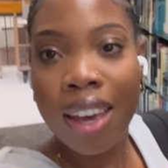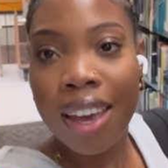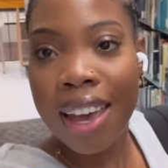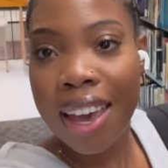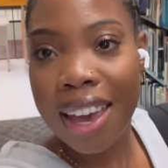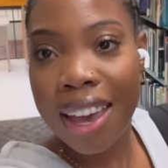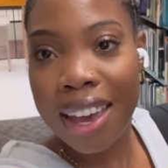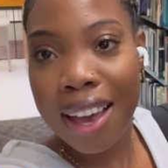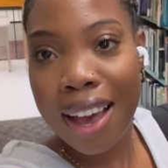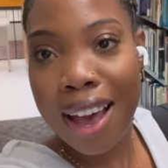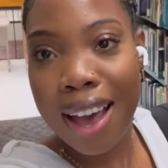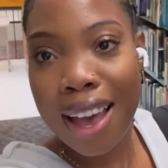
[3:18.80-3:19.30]
hey
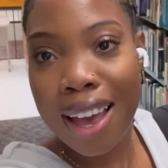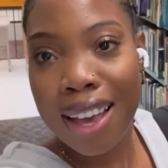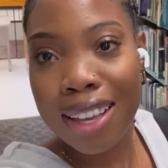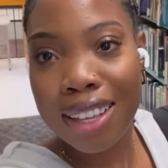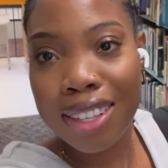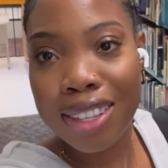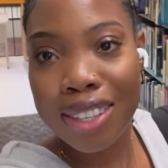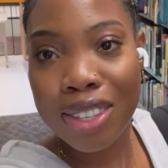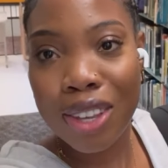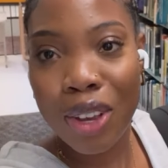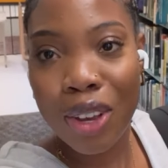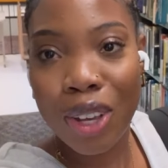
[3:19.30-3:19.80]
guys
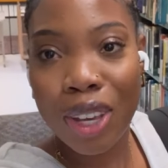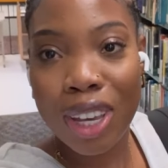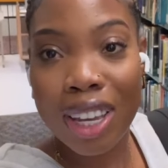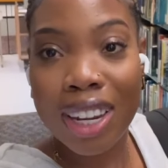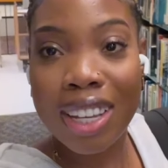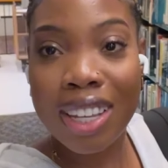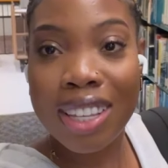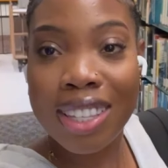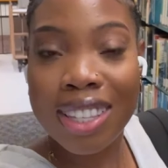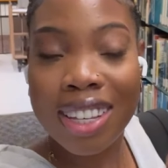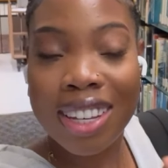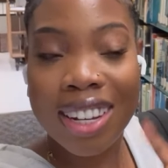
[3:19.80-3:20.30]
so it
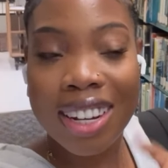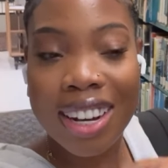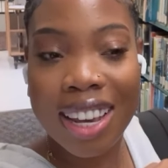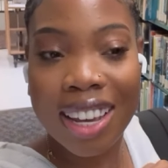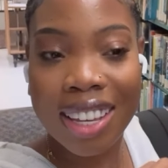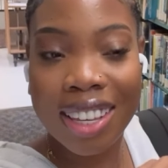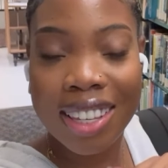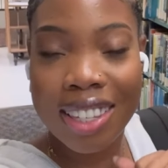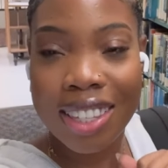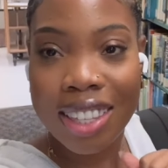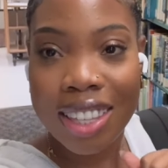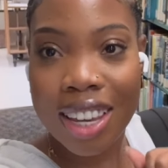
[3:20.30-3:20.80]
is the
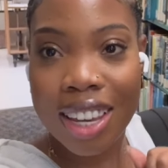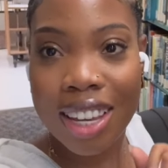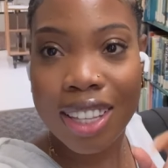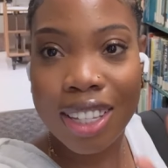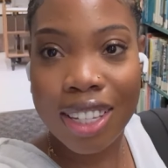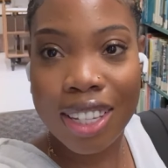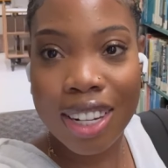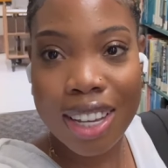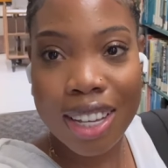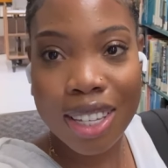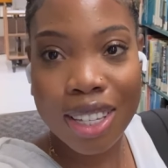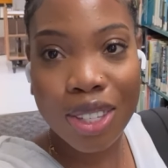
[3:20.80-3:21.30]
next day
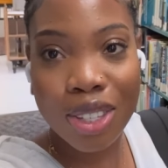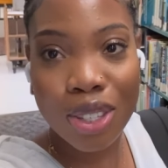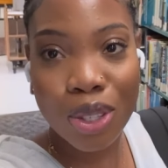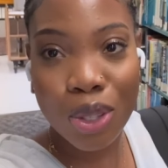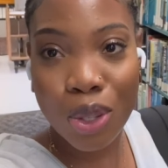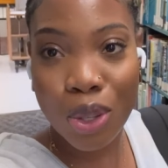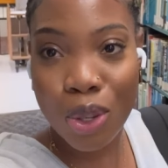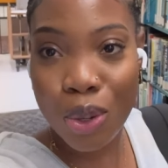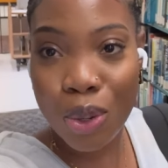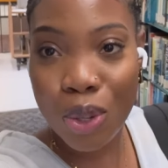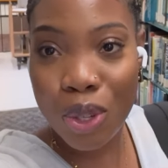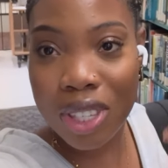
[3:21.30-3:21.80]
today is
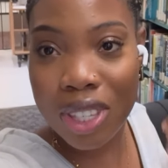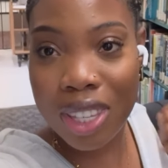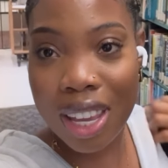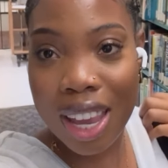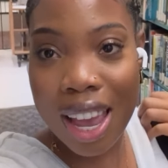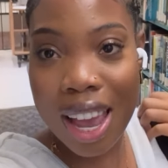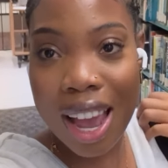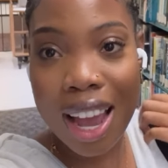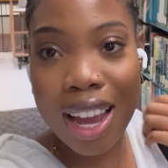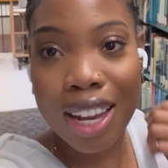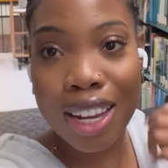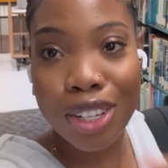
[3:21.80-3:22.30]
tuesday
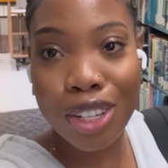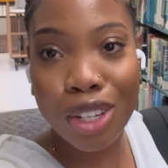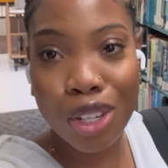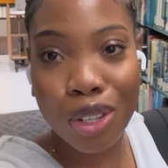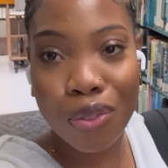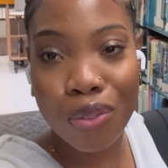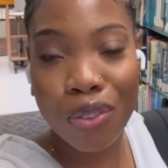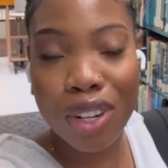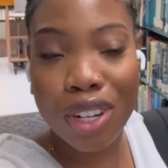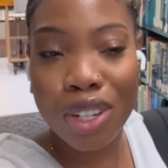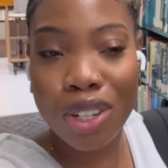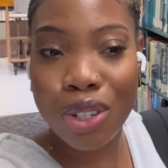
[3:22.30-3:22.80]
i just
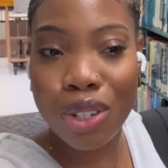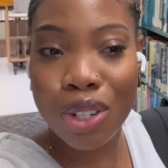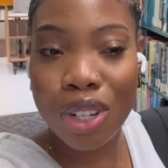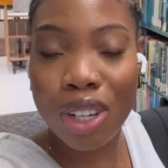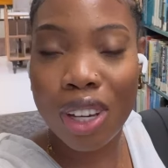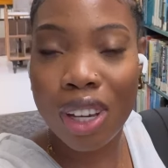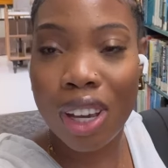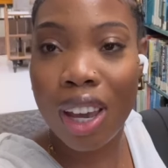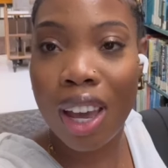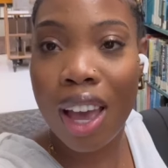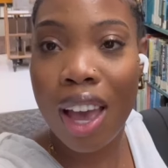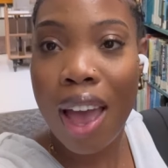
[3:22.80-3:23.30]
finished
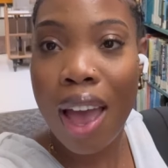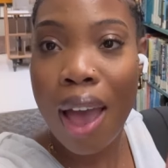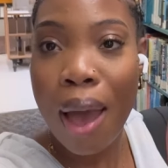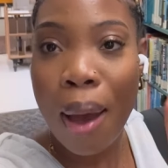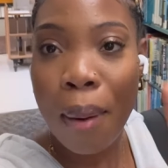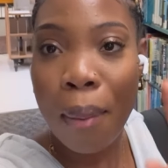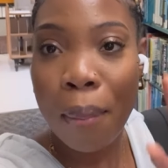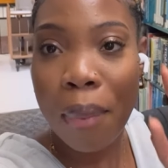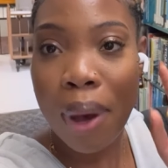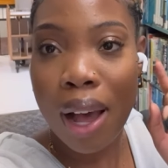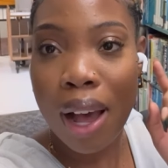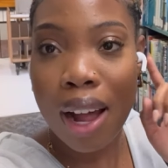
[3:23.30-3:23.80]

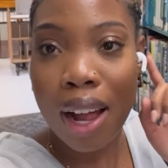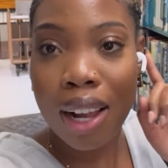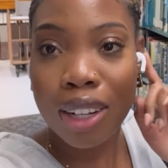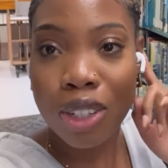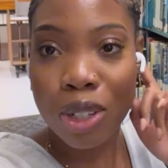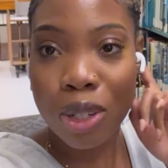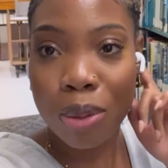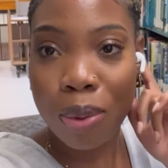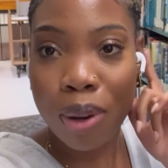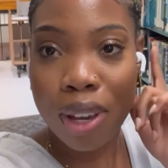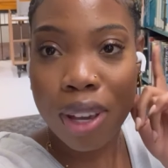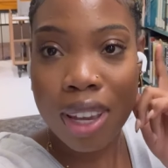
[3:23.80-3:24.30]
my
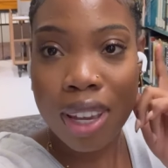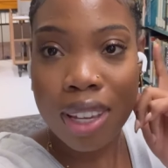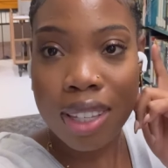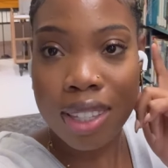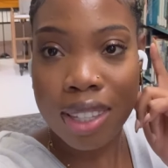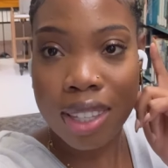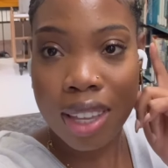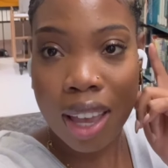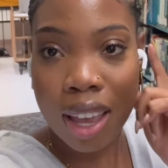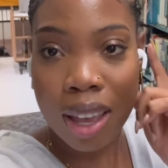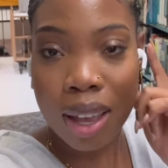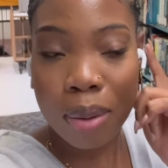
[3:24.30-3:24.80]
algebra
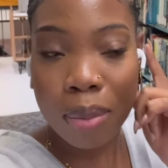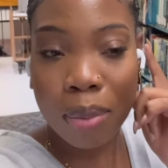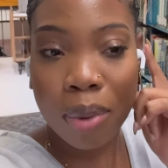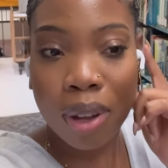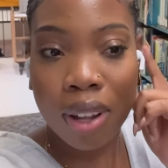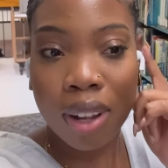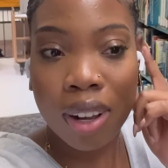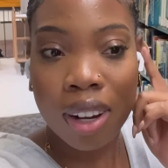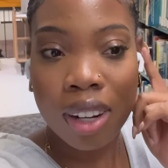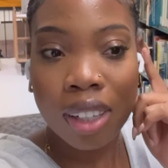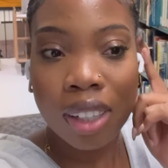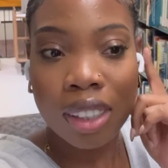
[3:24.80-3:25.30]
exam
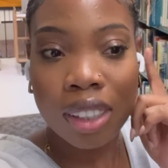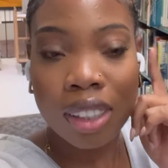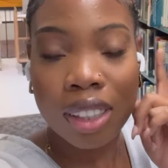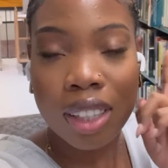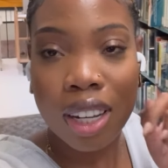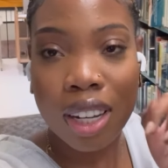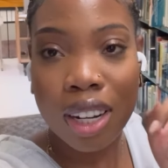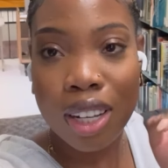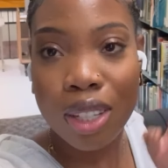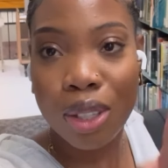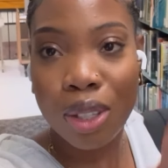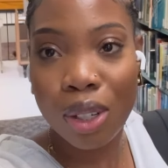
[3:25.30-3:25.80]
that
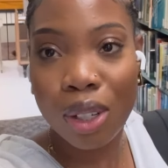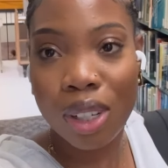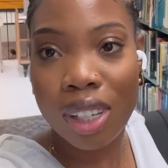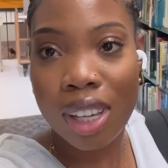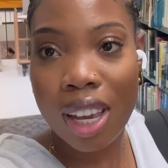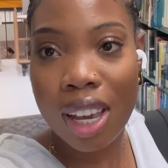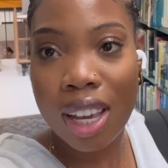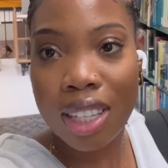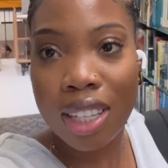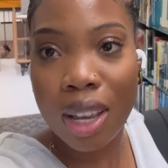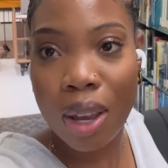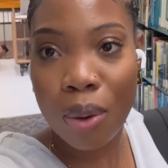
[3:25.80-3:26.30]
I told you
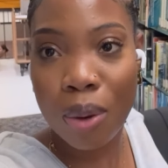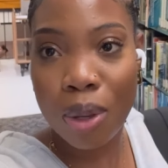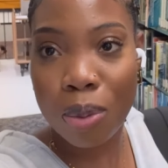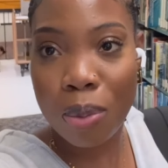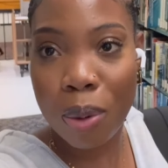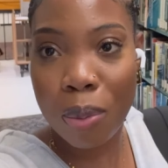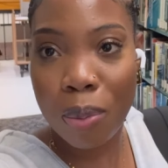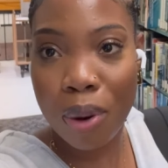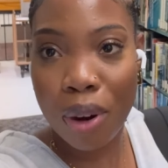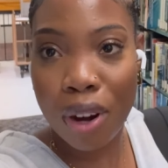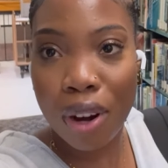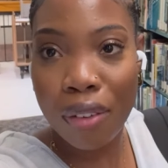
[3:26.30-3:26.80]
guys I was
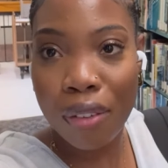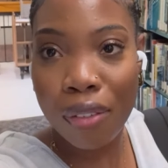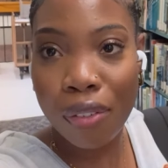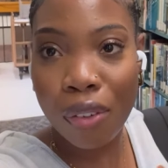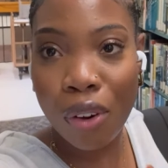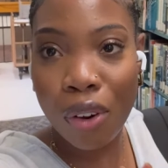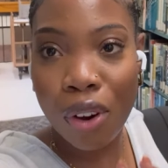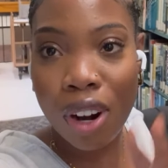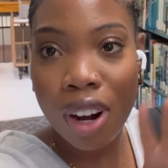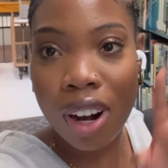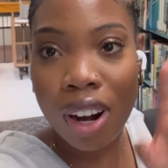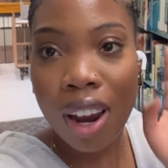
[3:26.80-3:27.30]
preparing
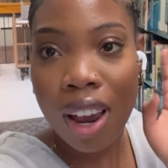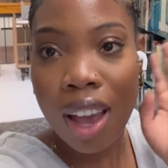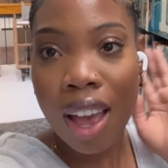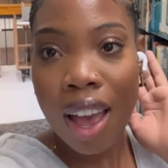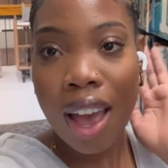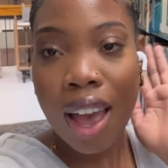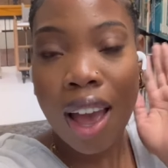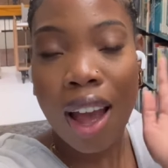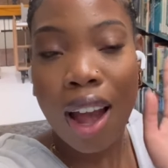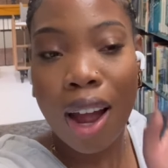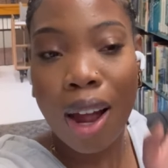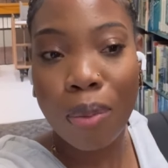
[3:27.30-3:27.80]
for.
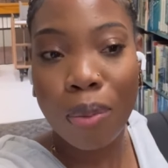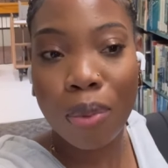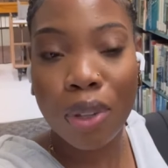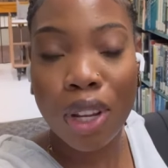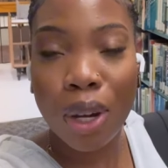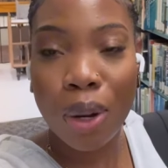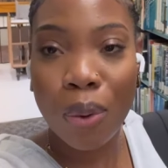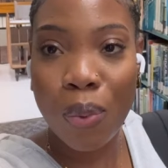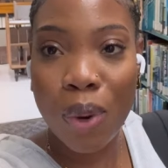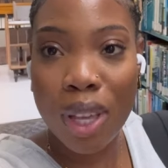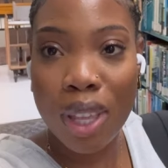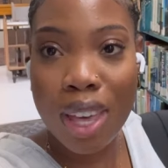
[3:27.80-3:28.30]
I'm done
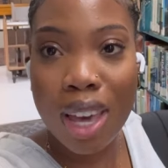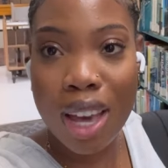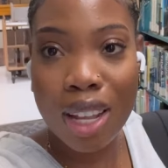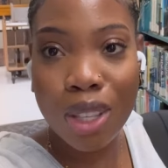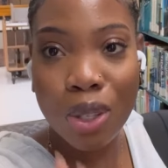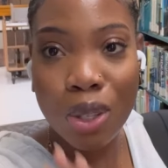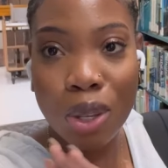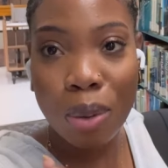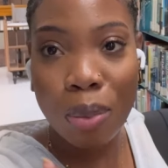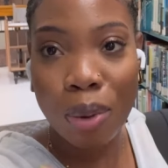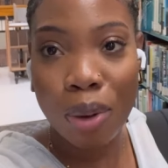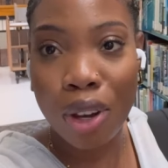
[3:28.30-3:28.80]
with that, so
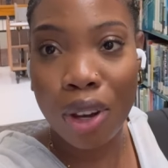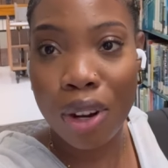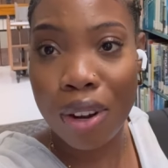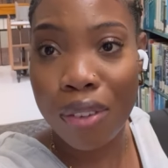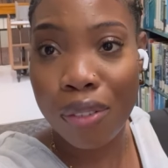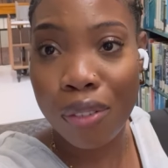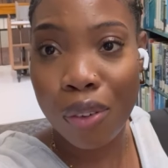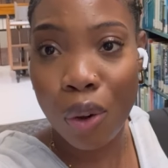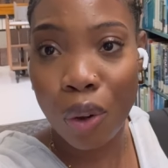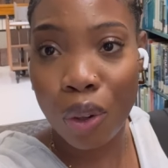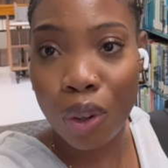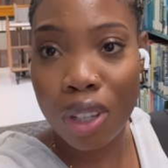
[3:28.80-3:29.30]
I'm gonna
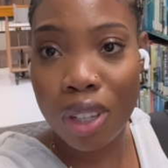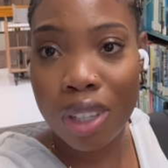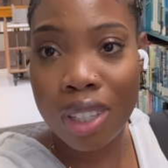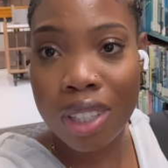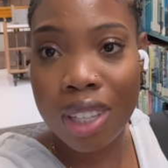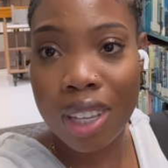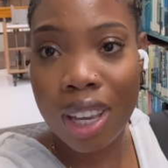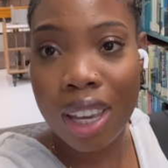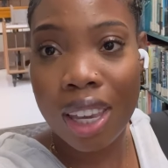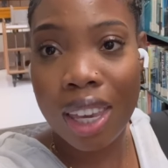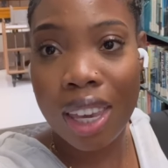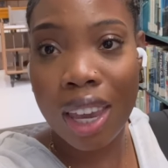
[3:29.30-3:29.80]
focus
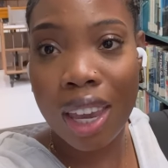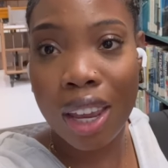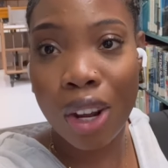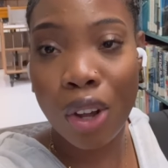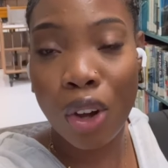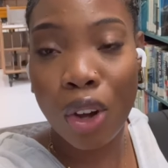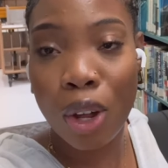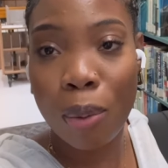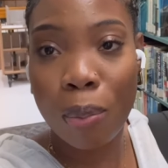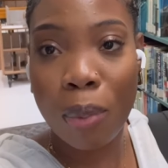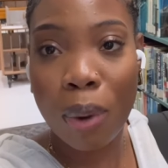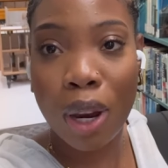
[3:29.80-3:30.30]
again
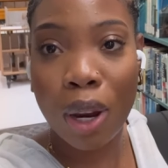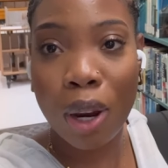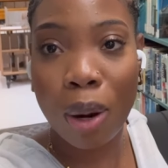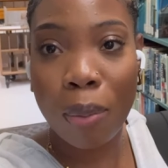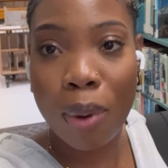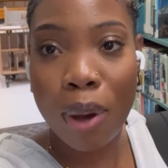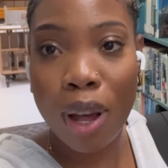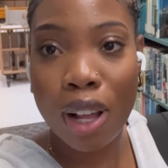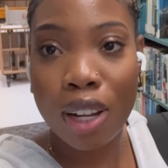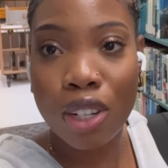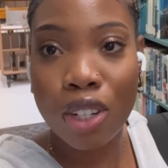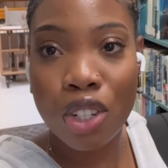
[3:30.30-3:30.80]
on
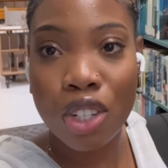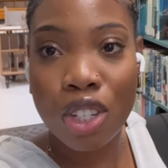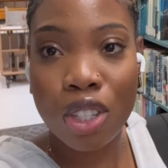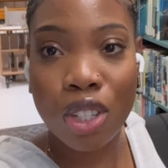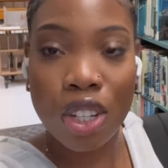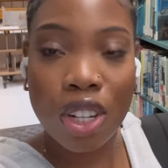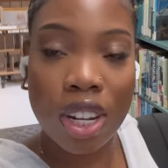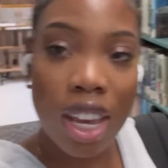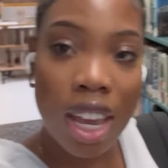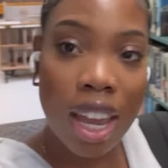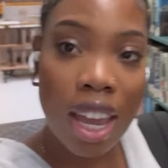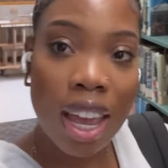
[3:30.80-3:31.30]
microbiology
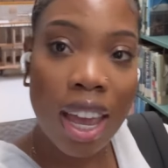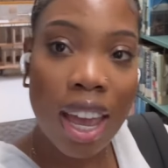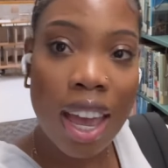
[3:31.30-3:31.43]
today.